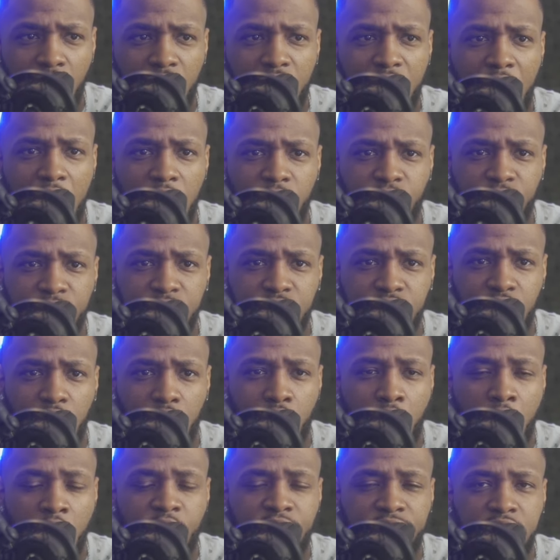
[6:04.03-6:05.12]
conference
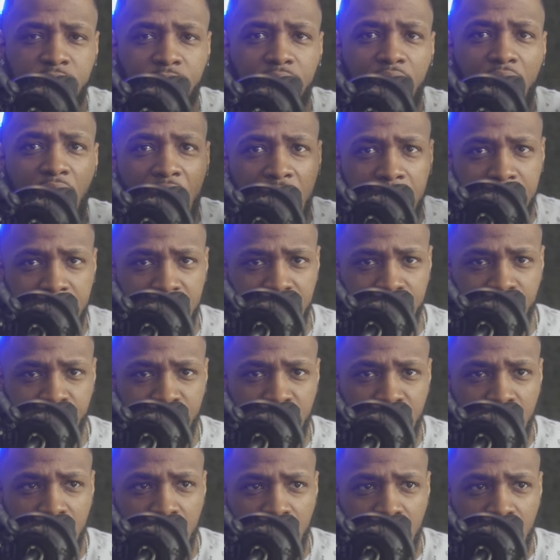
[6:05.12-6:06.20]
offensive linemen.
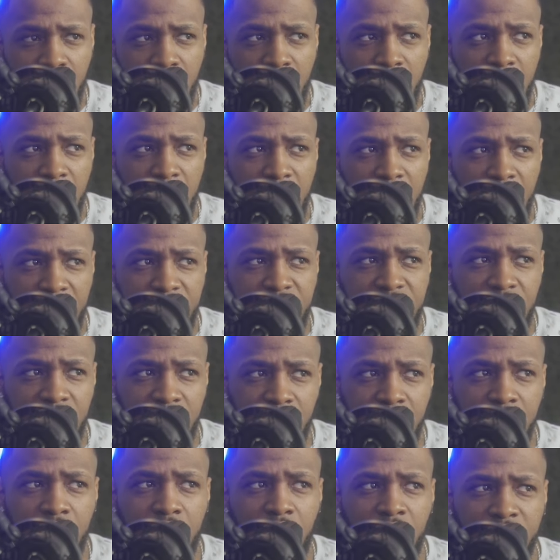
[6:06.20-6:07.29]
And I
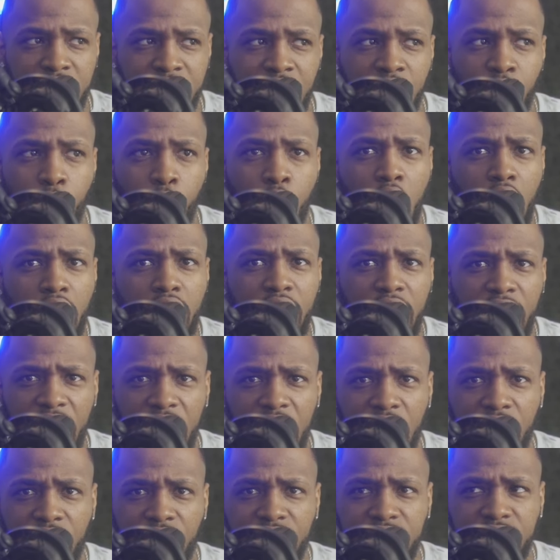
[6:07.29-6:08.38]
think I think Walker
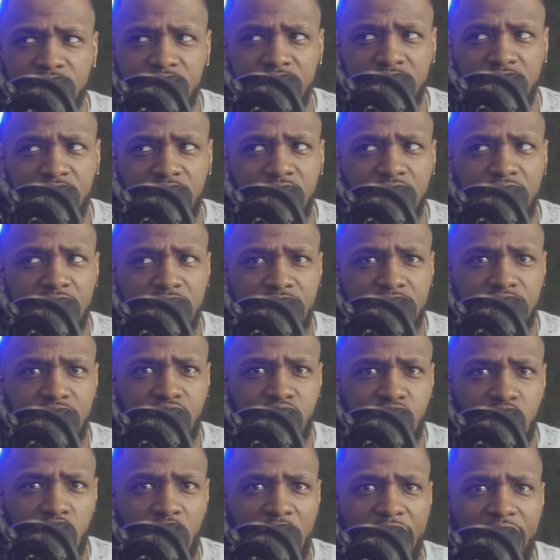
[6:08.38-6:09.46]
Harris is going to get the
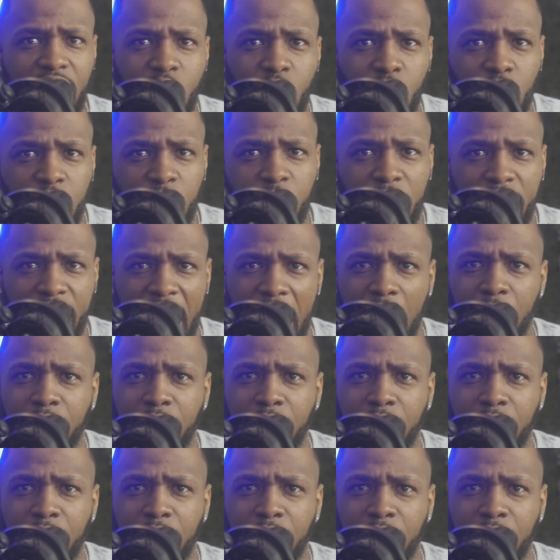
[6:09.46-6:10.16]
start at quarterback. I